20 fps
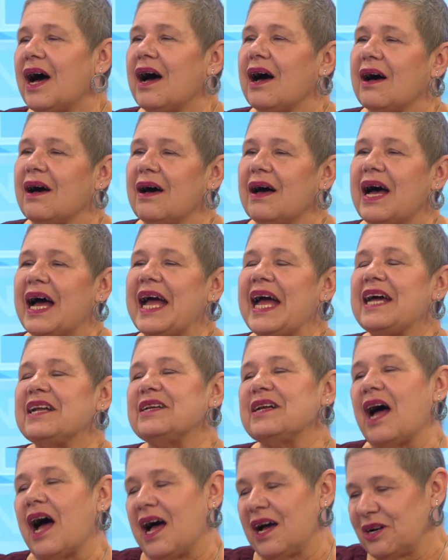Uh, I had
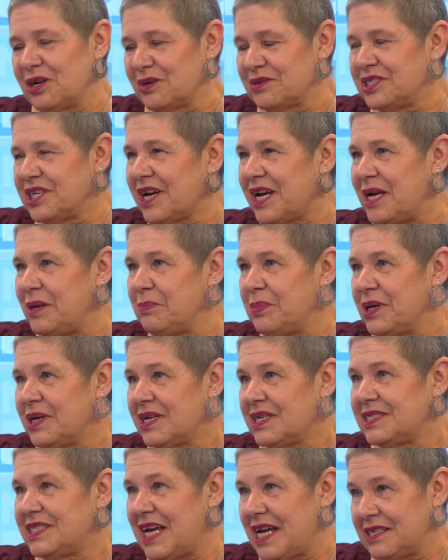an oncotype
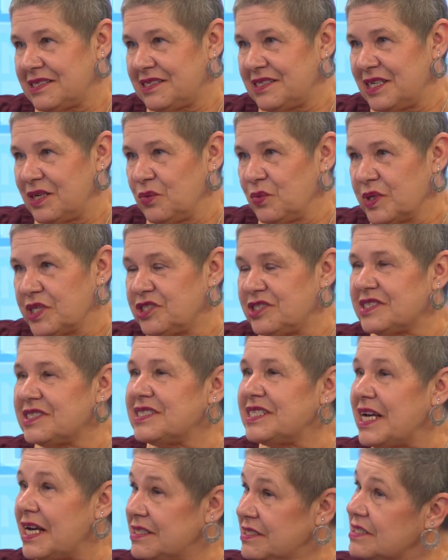testing, which is
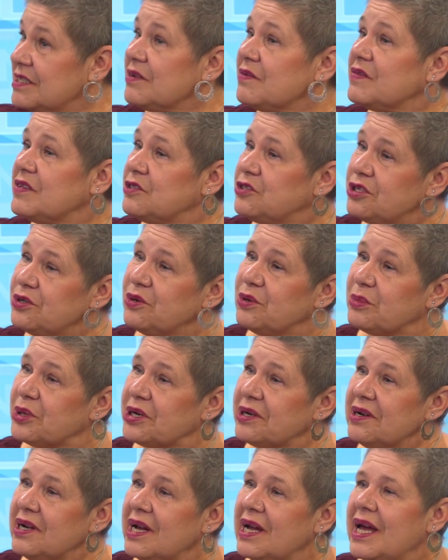a testing of the
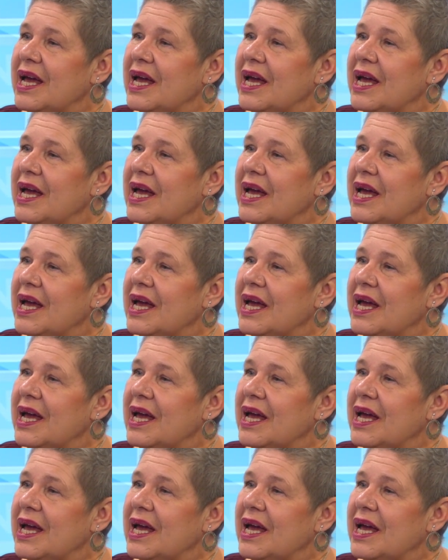tumor,